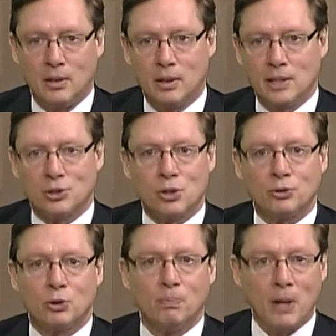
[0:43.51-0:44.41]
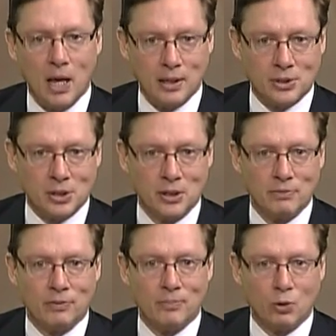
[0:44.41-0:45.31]
and Social Policy
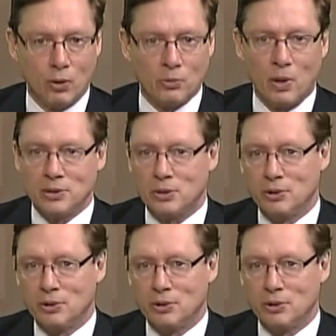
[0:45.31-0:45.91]
from Northwestern